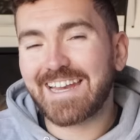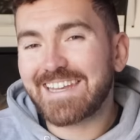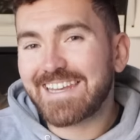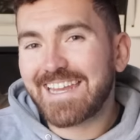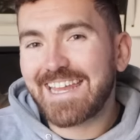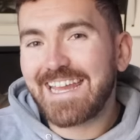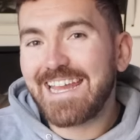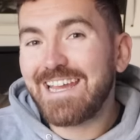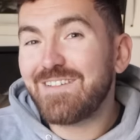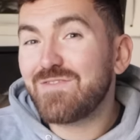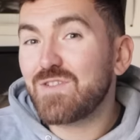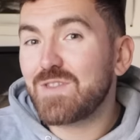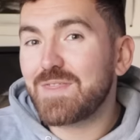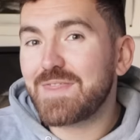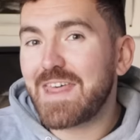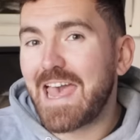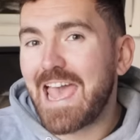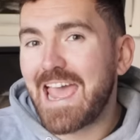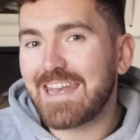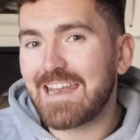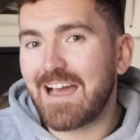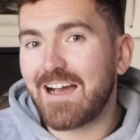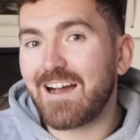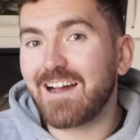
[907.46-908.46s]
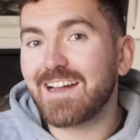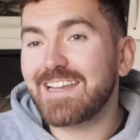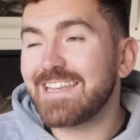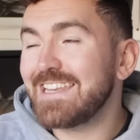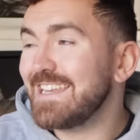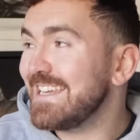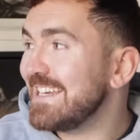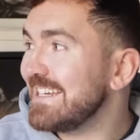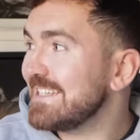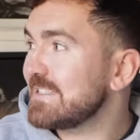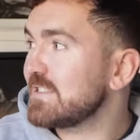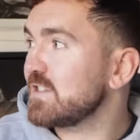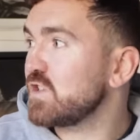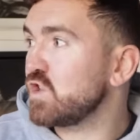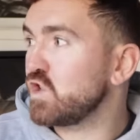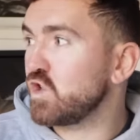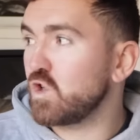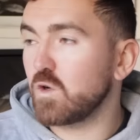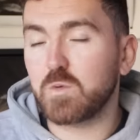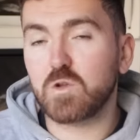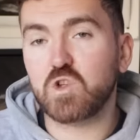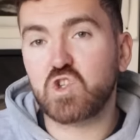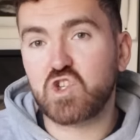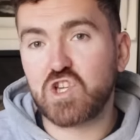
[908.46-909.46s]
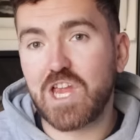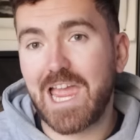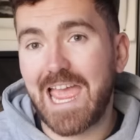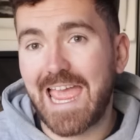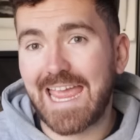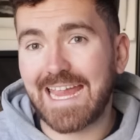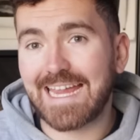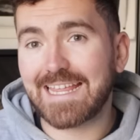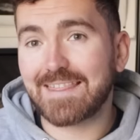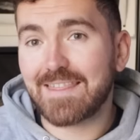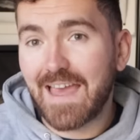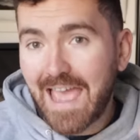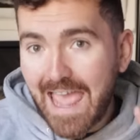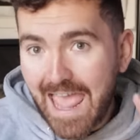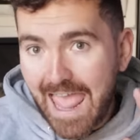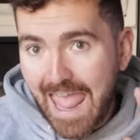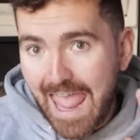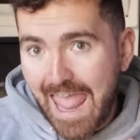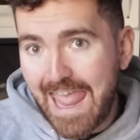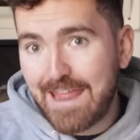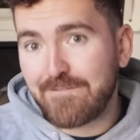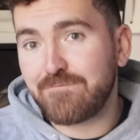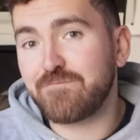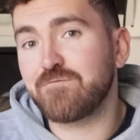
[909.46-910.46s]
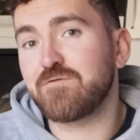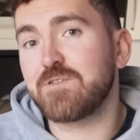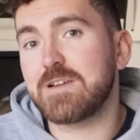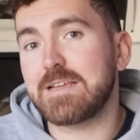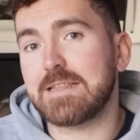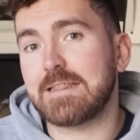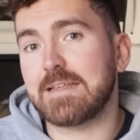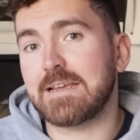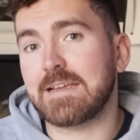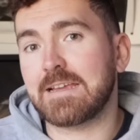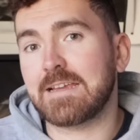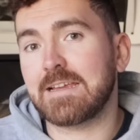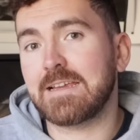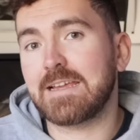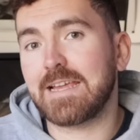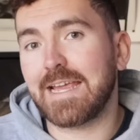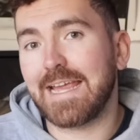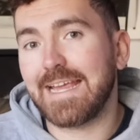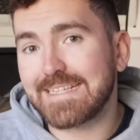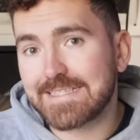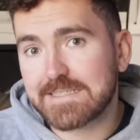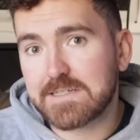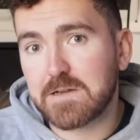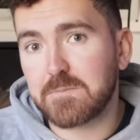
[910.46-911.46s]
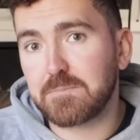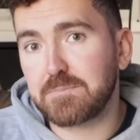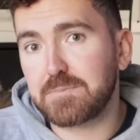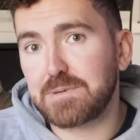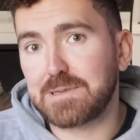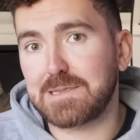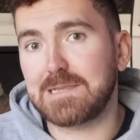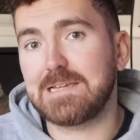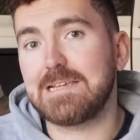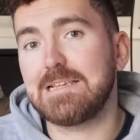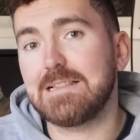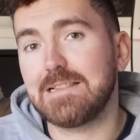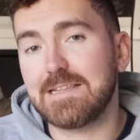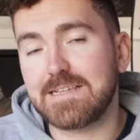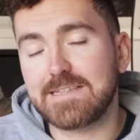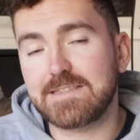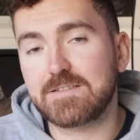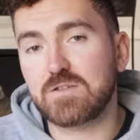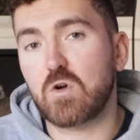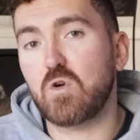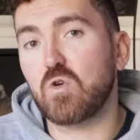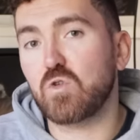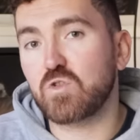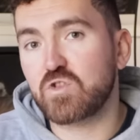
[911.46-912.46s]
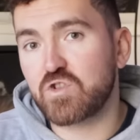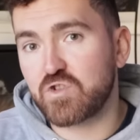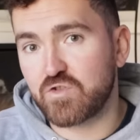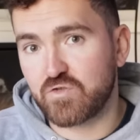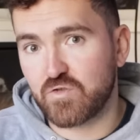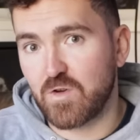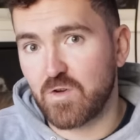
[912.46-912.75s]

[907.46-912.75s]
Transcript: and even then I need to double check that everything is completely touch